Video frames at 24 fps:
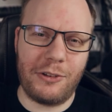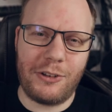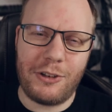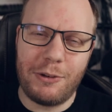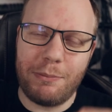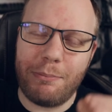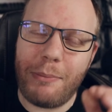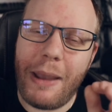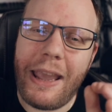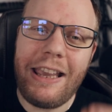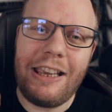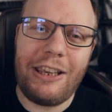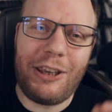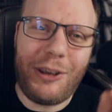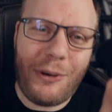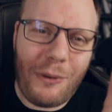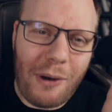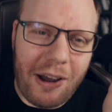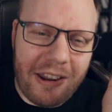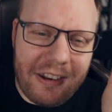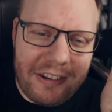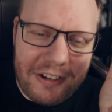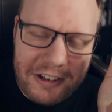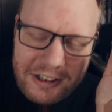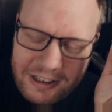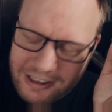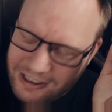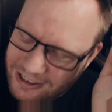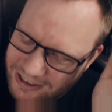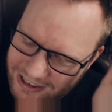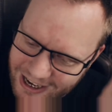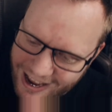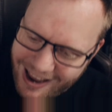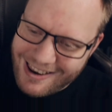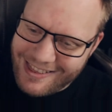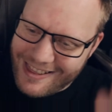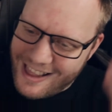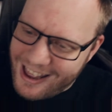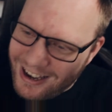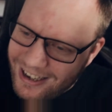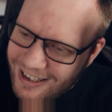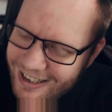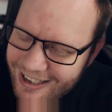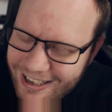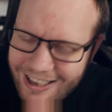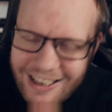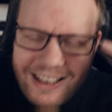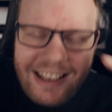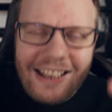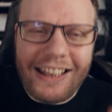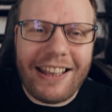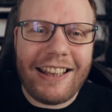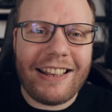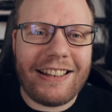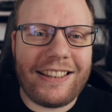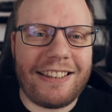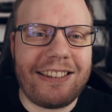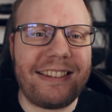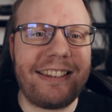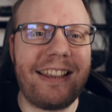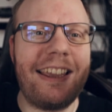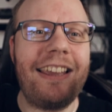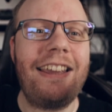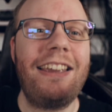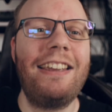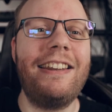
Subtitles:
to make you understand that it's